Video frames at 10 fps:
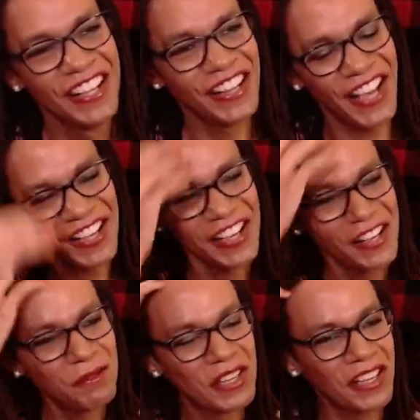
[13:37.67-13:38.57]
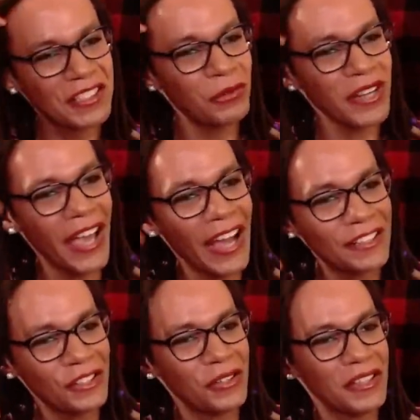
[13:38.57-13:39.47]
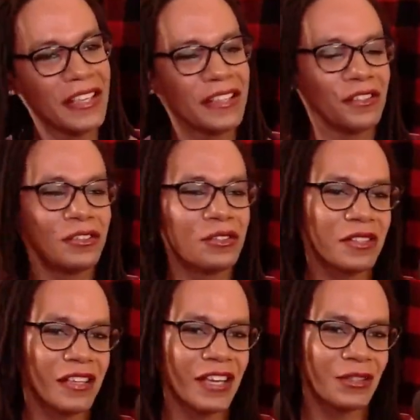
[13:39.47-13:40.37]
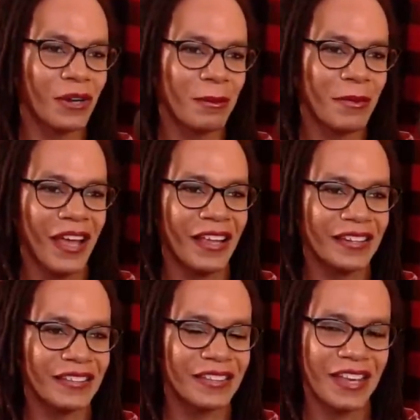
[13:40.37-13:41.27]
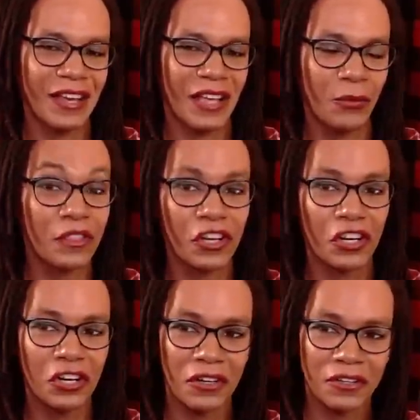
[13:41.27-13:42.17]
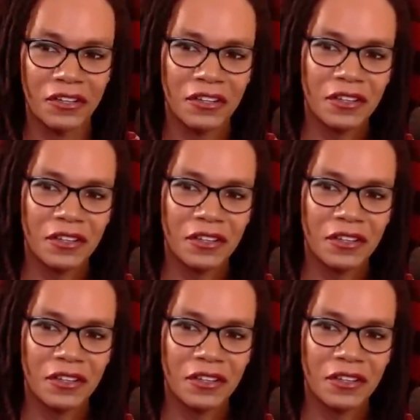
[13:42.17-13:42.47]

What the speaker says: Like, because what I had to do to get to where I'm at, like with her,